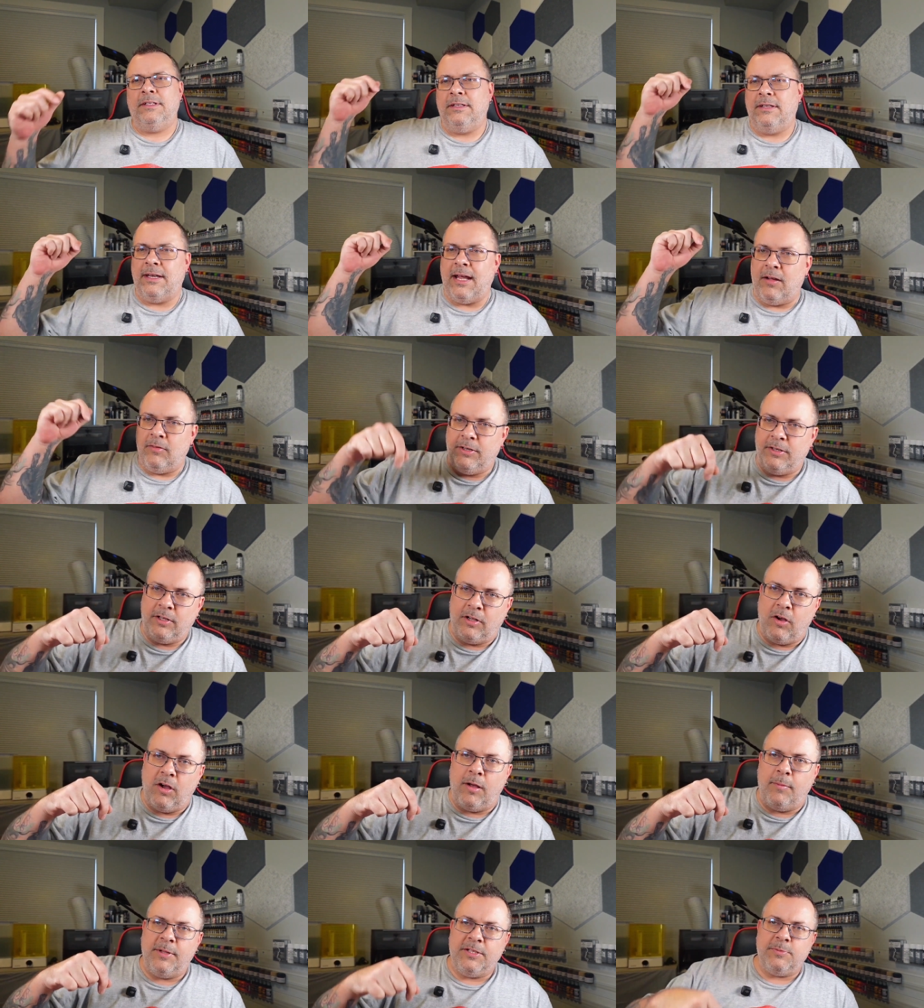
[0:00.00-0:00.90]
down in the
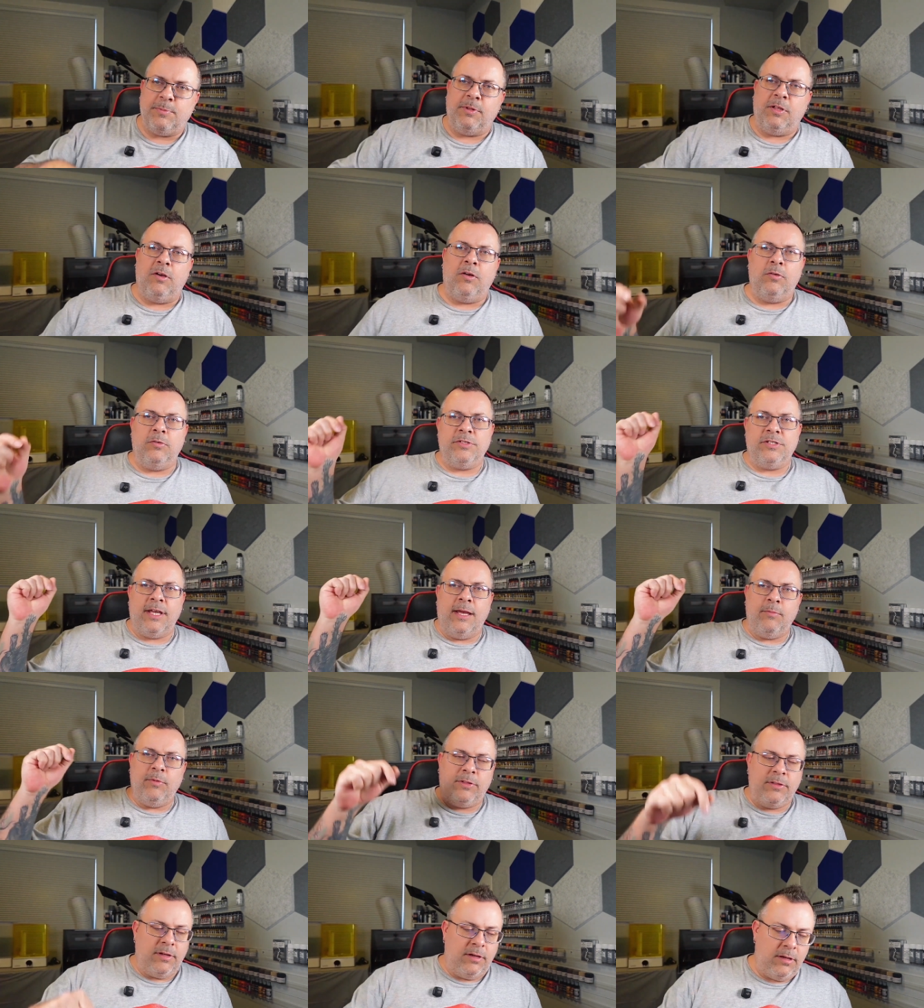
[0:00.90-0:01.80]
comments below, same
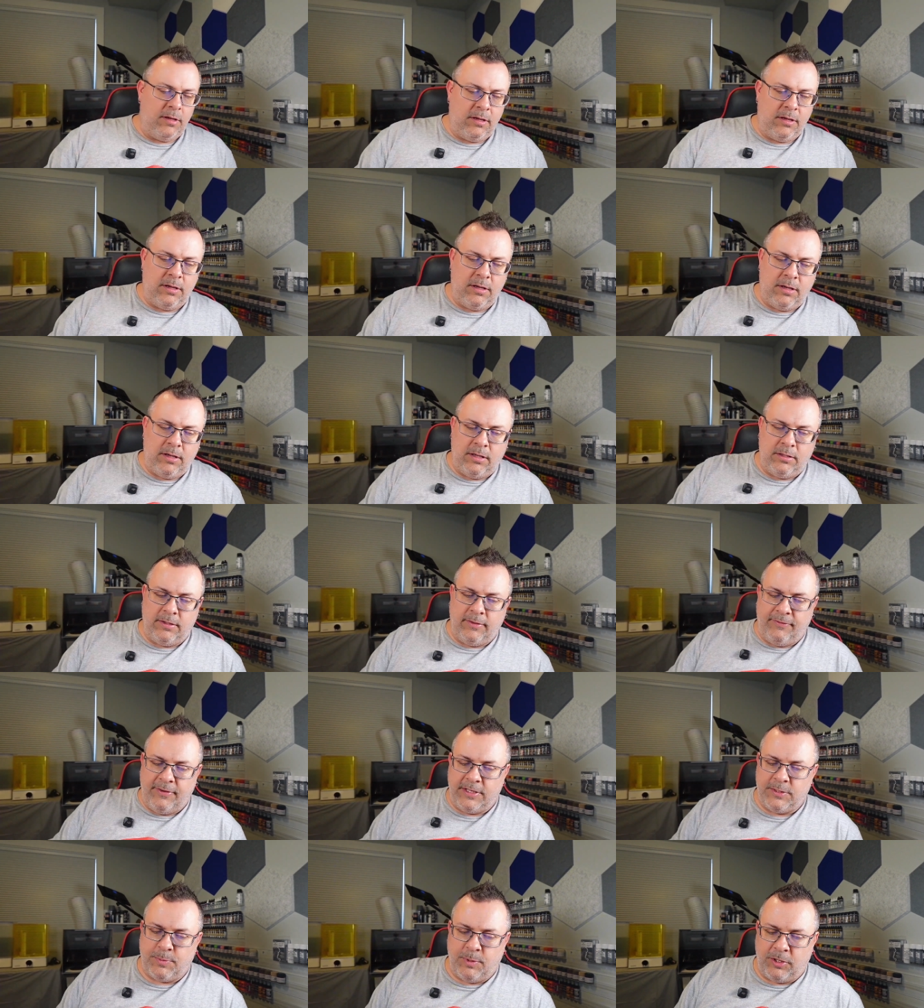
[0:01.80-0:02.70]
with the
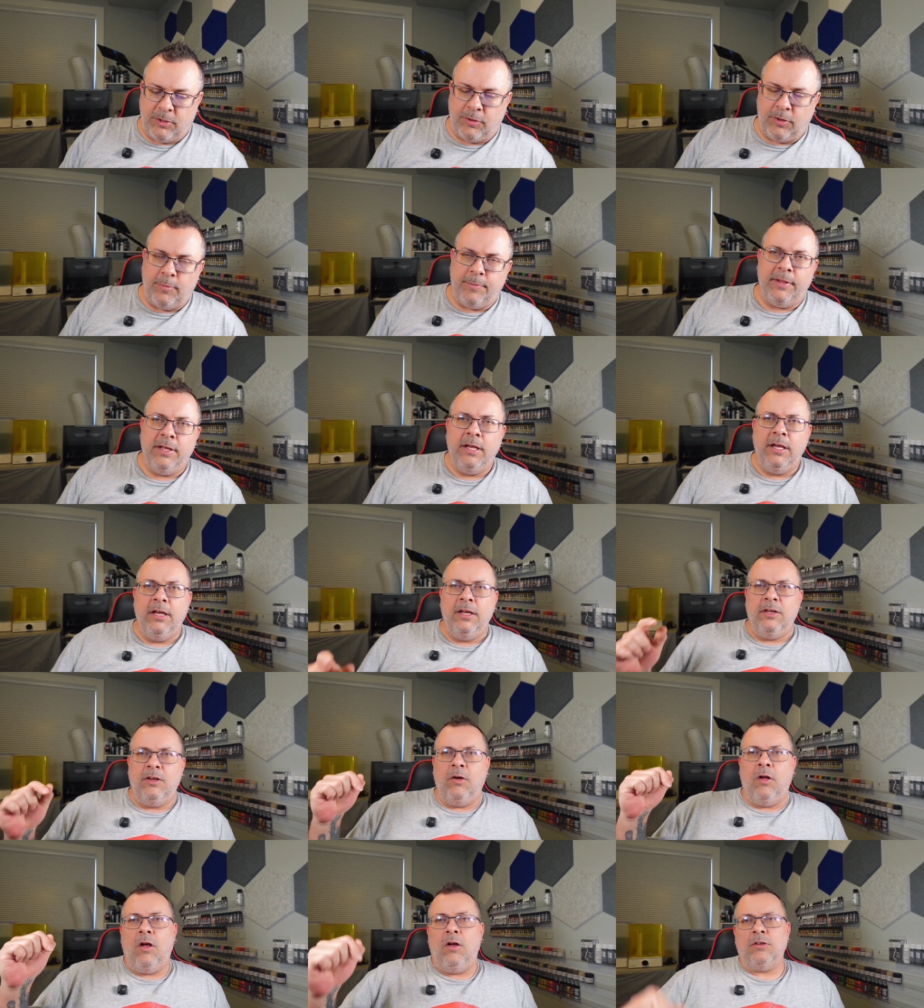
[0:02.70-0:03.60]
Facebook group.
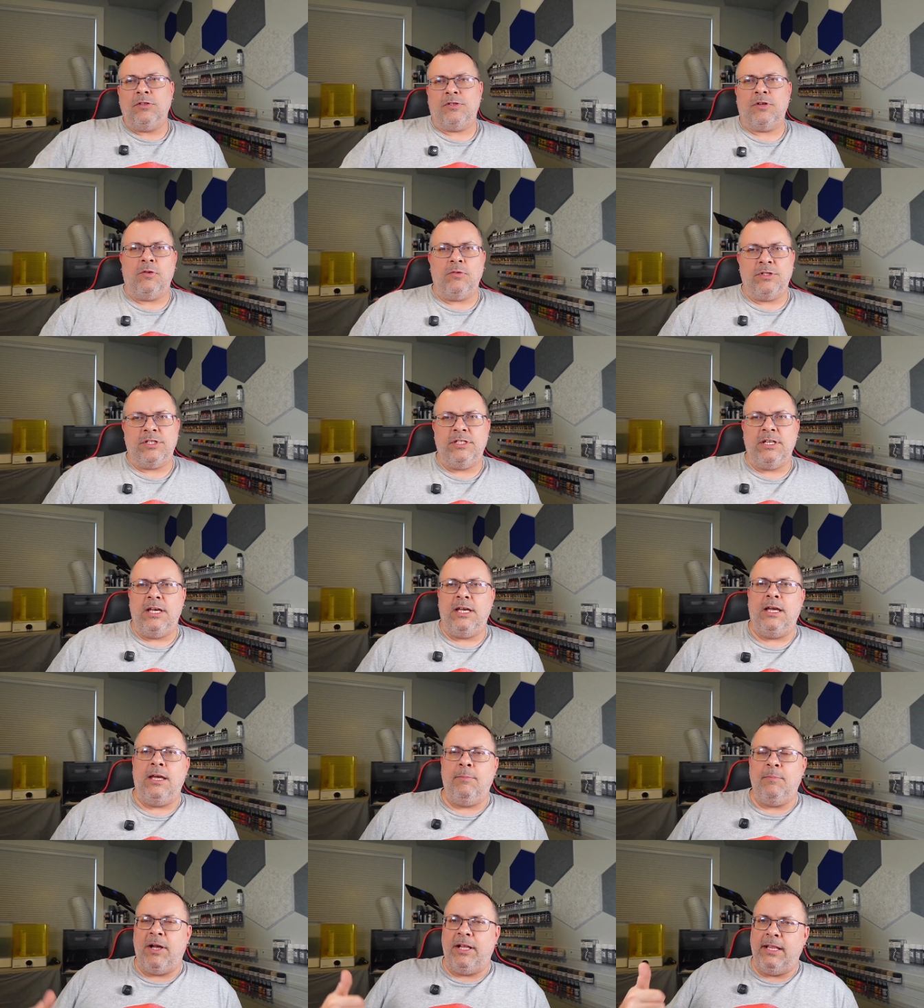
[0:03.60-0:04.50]
You'll also
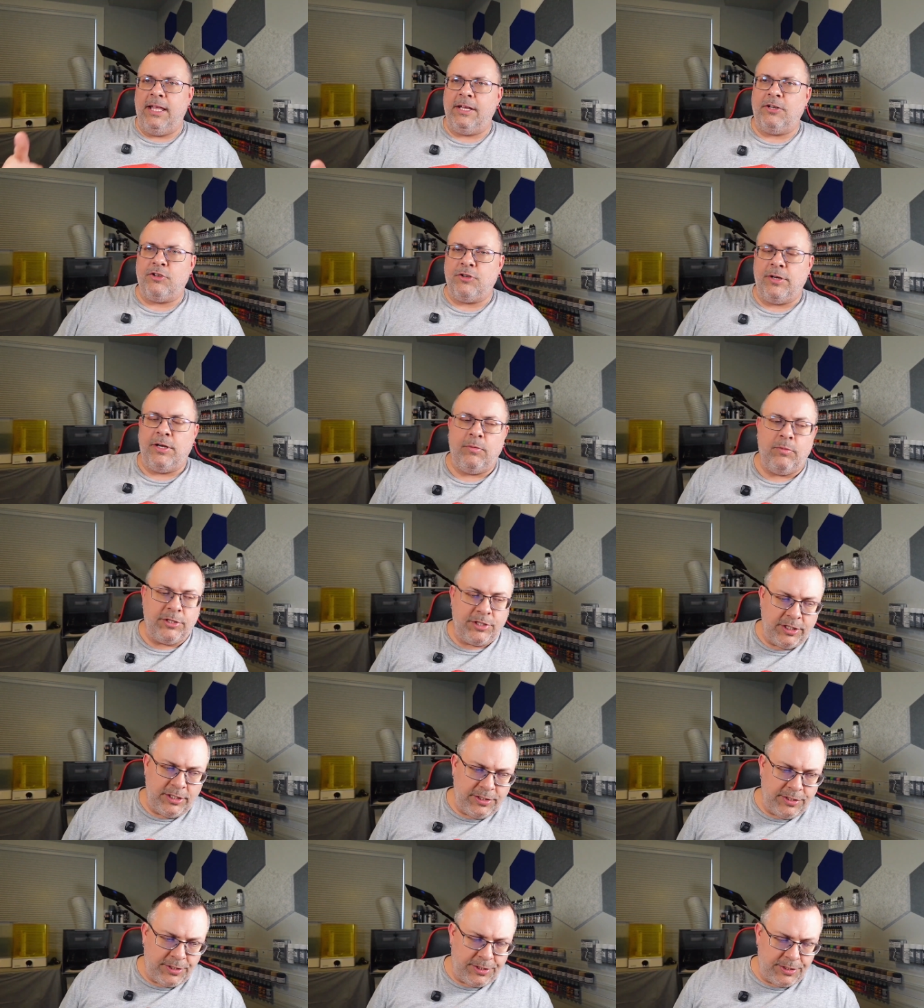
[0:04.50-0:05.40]
see my link tree, which
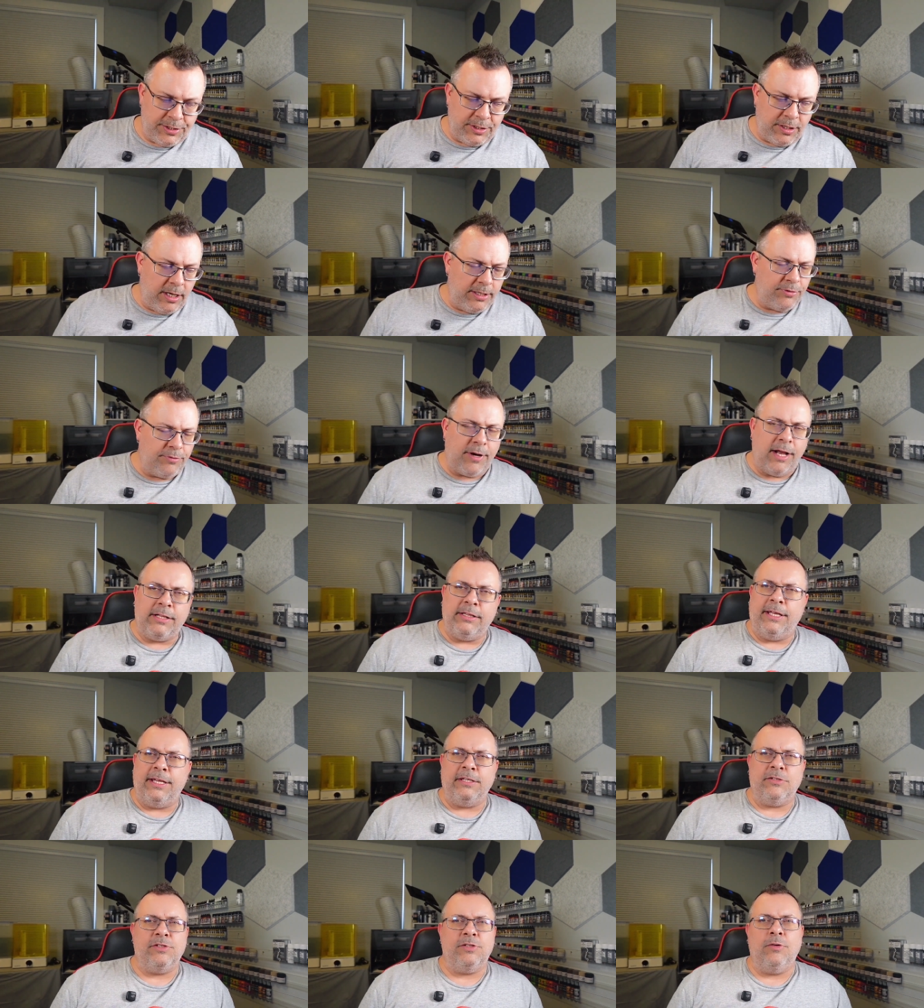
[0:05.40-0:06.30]
has got direct
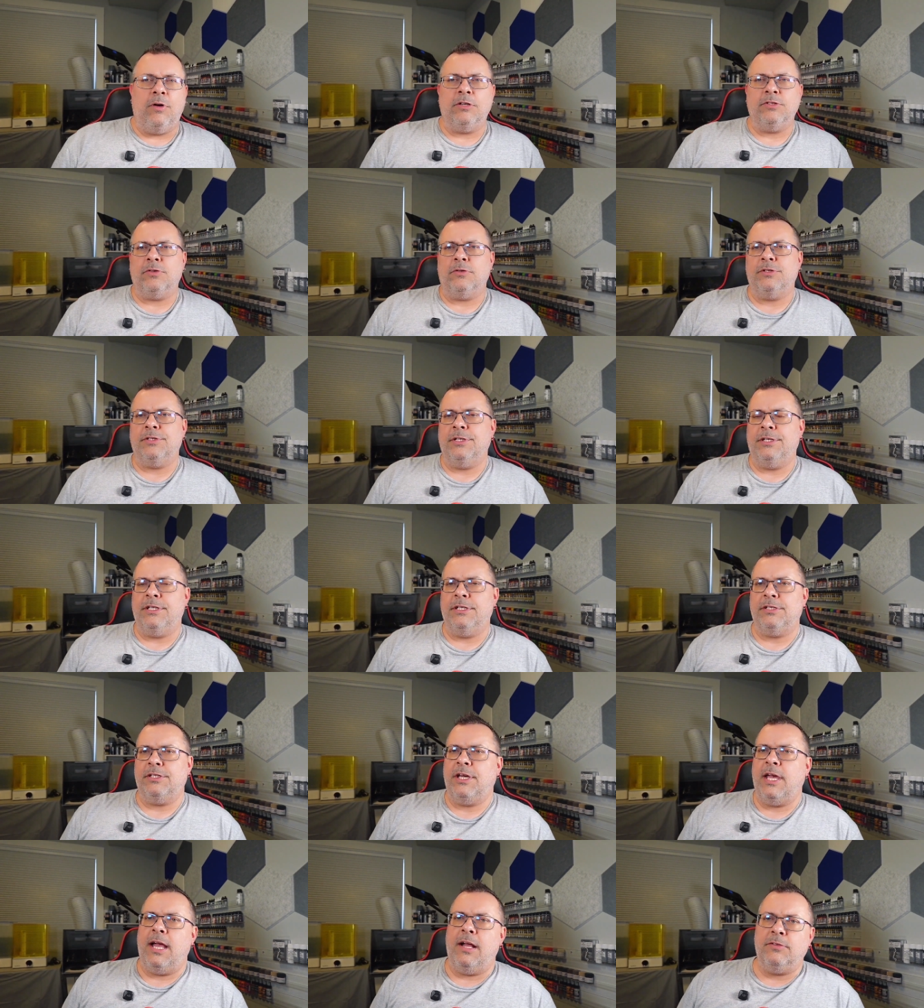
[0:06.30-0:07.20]
links to all sorts of
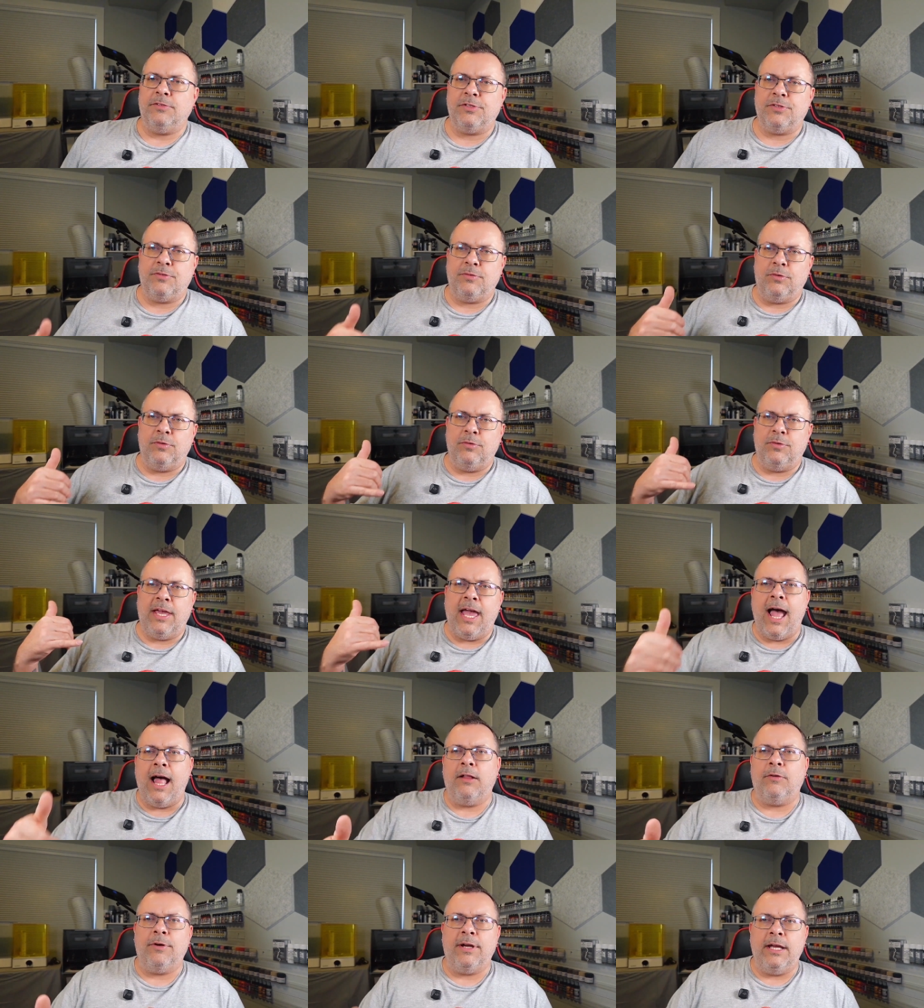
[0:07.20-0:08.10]
discounts through
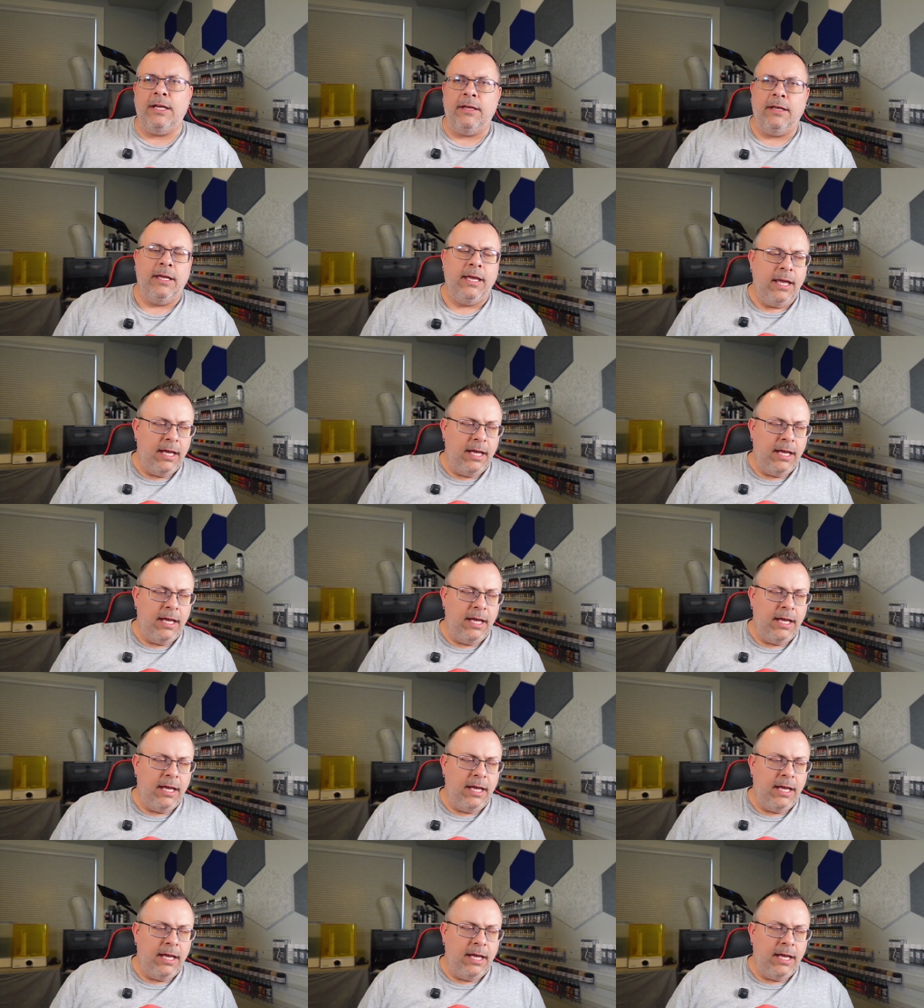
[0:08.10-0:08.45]
Gallery.